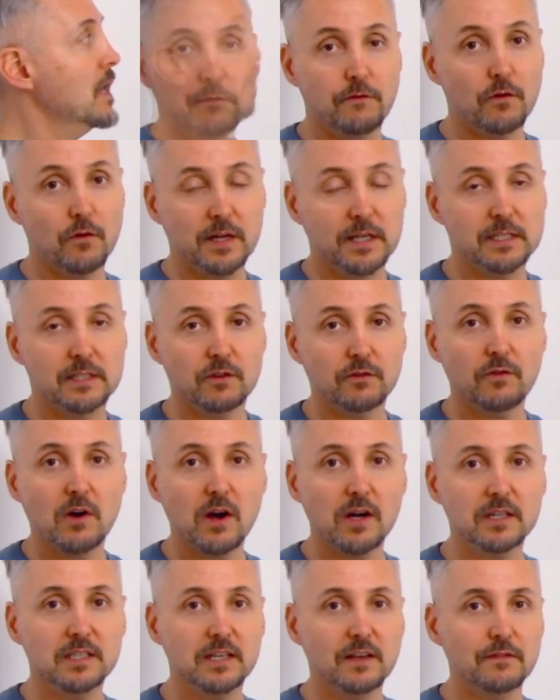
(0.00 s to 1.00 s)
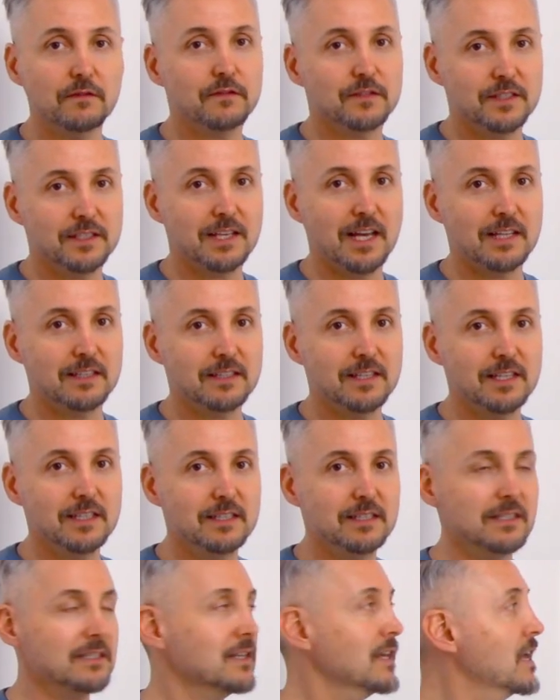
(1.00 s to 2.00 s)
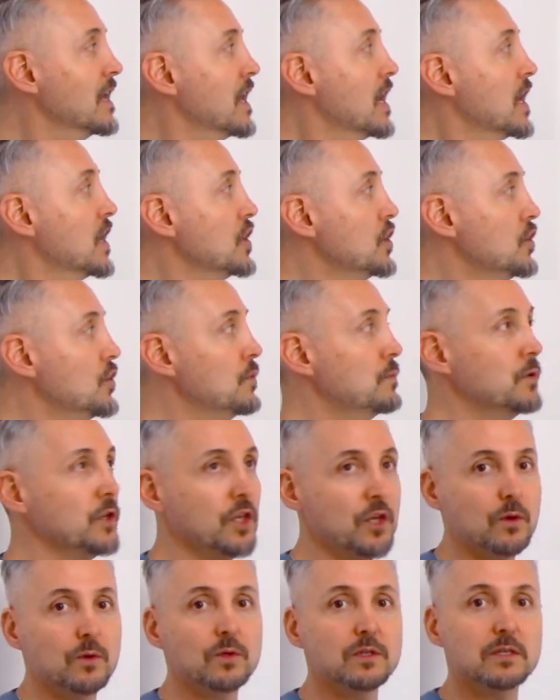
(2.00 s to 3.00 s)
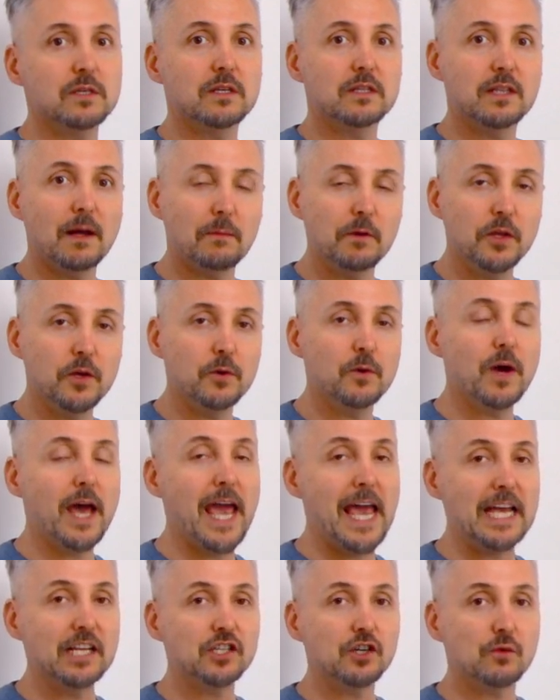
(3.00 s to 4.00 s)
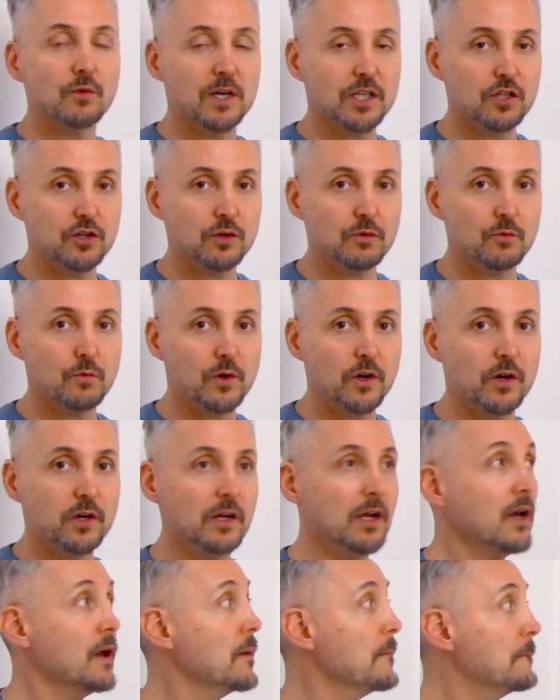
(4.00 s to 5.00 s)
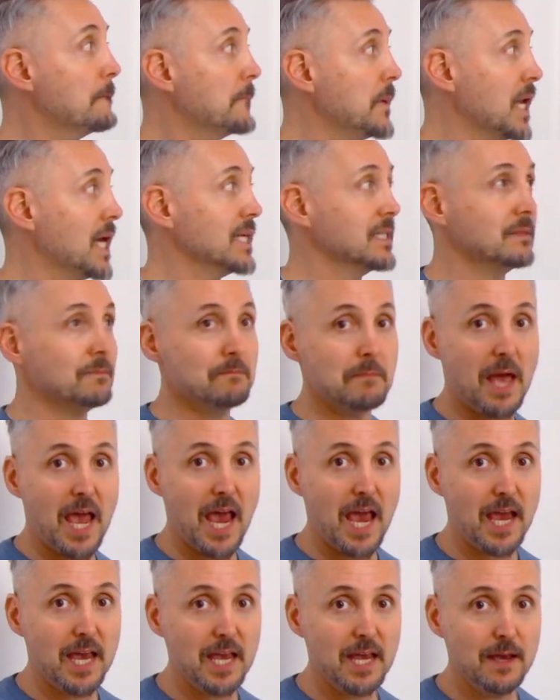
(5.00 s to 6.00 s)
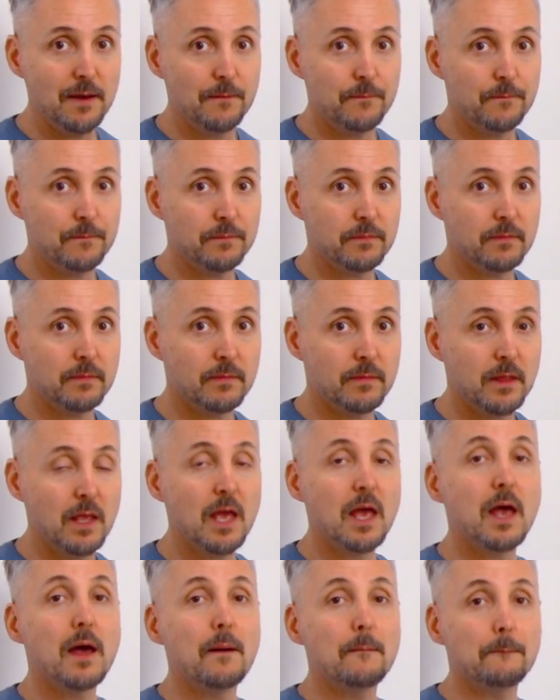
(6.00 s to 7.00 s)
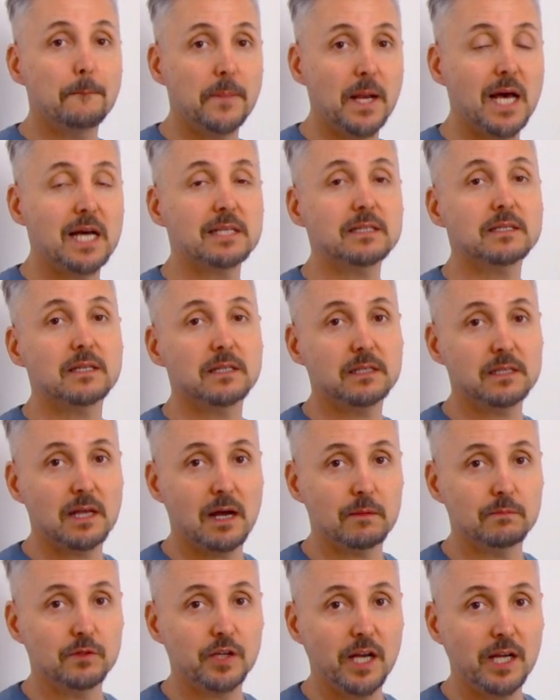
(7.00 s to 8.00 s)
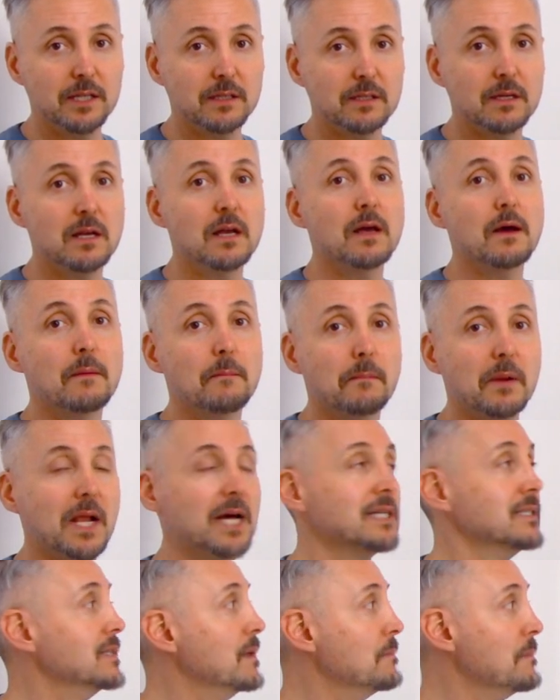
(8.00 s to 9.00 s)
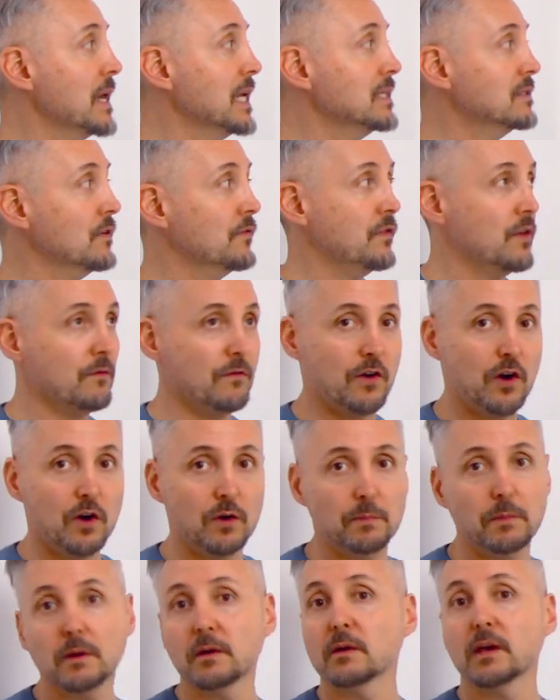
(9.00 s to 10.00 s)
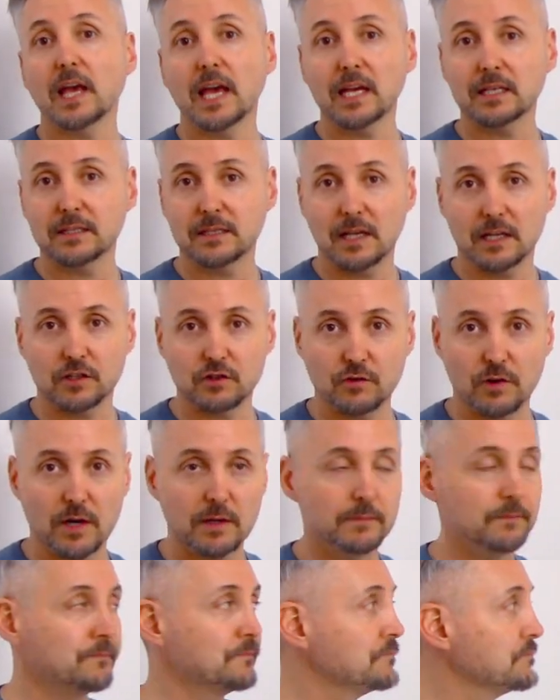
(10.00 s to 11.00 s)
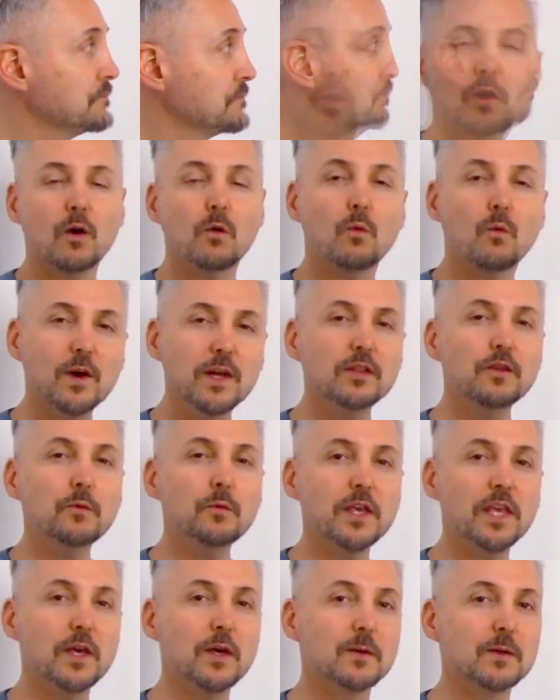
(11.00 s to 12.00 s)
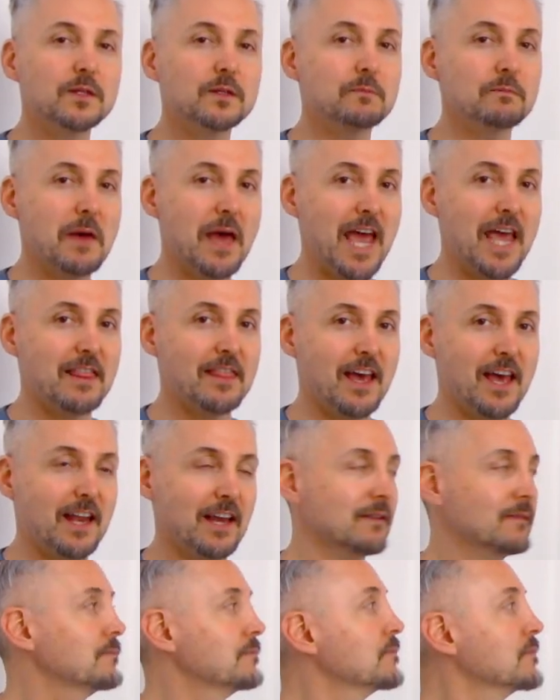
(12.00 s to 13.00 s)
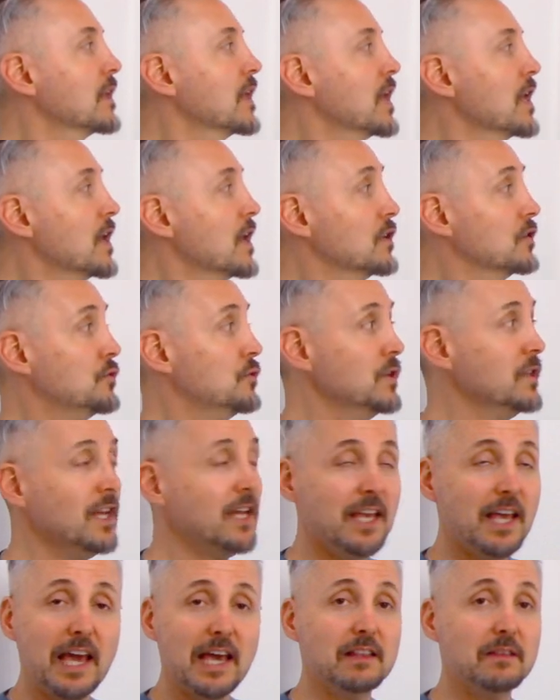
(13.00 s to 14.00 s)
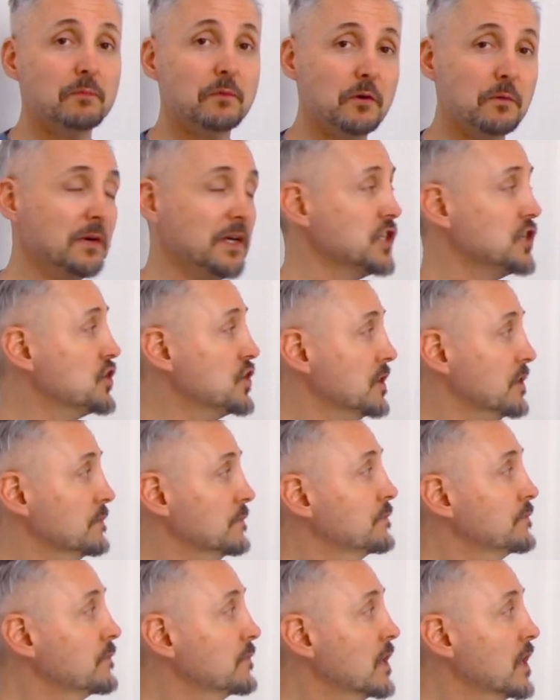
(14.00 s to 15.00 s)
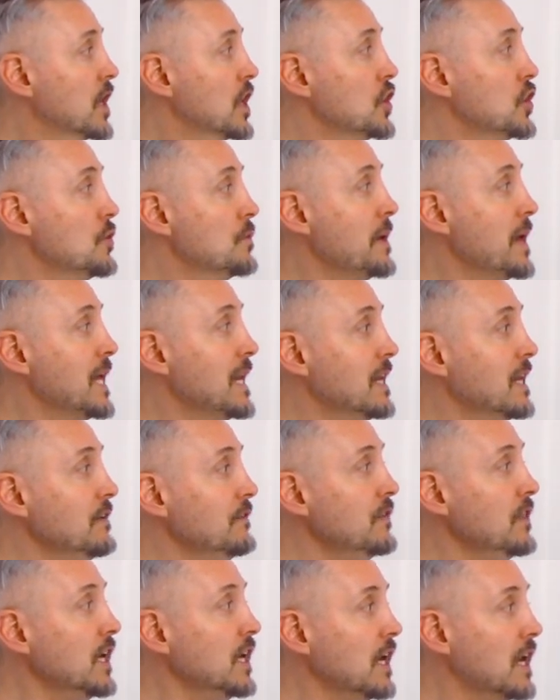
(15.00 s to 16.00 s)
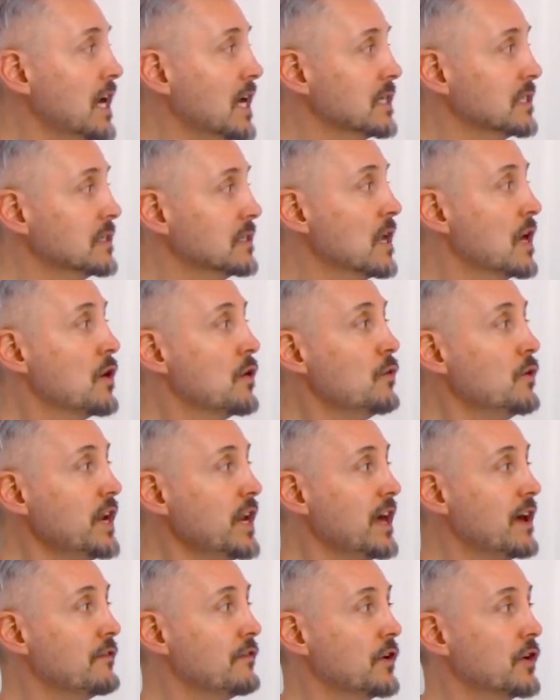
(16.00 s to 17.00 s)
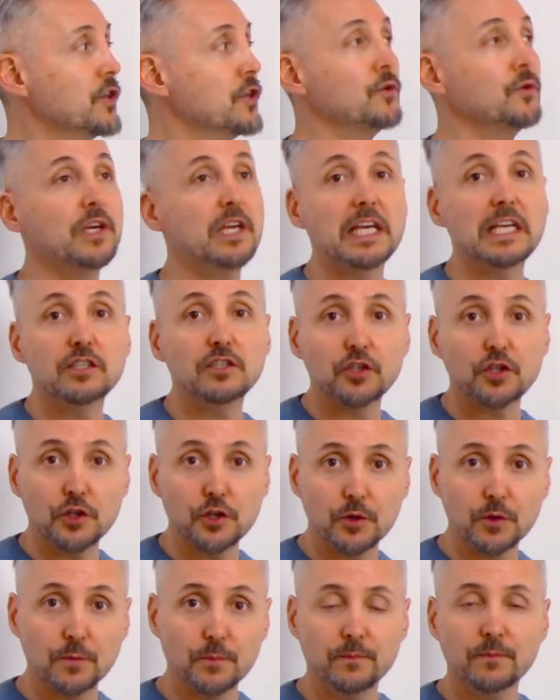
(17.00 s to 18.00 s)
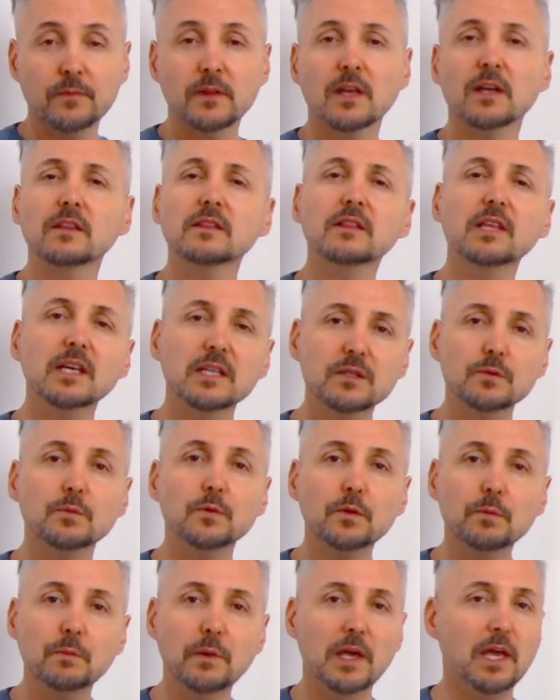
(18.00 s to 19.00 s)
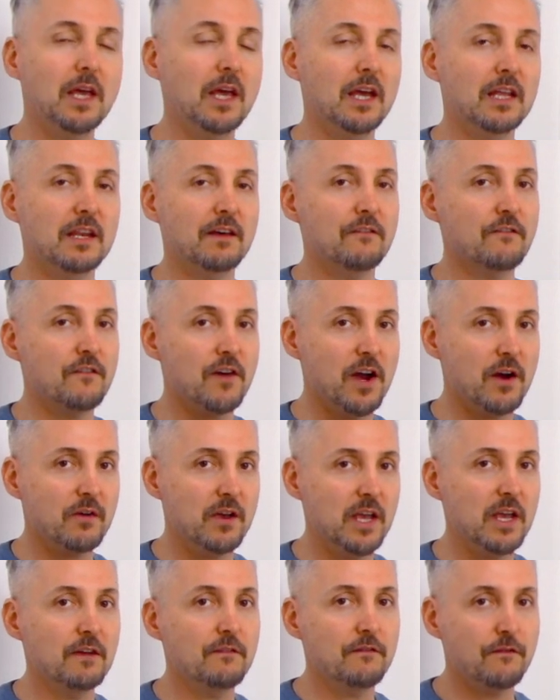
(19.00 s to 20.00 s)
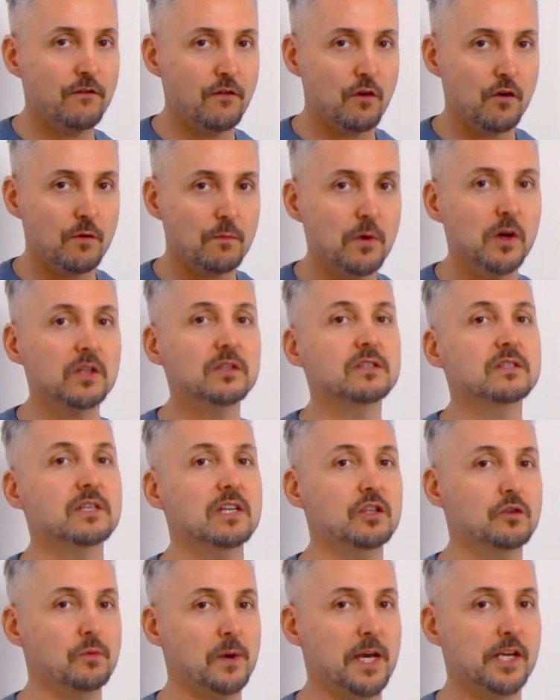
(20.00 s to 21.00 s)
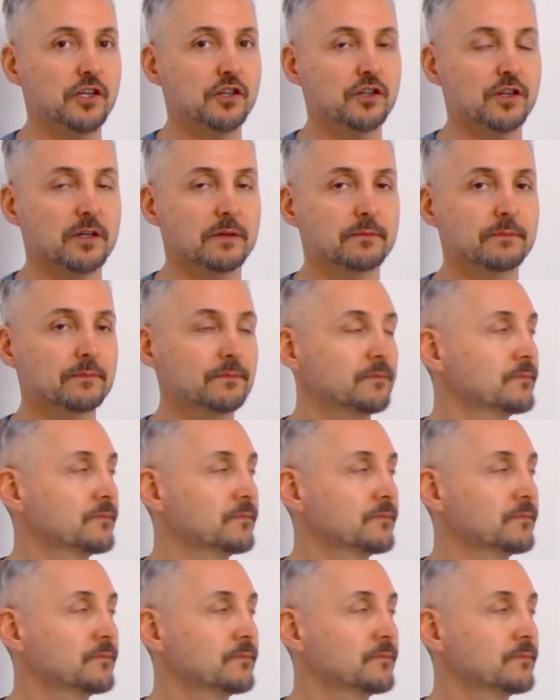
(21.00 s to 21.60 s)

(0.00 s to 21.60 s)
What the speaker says: For interrogative sentence, you will use WH question word plus may, plus the subject, plus the base of the verb, etc. When do we use may then? To indicate permission. You may leave the class whenever you need to. This would be in a very formal situation.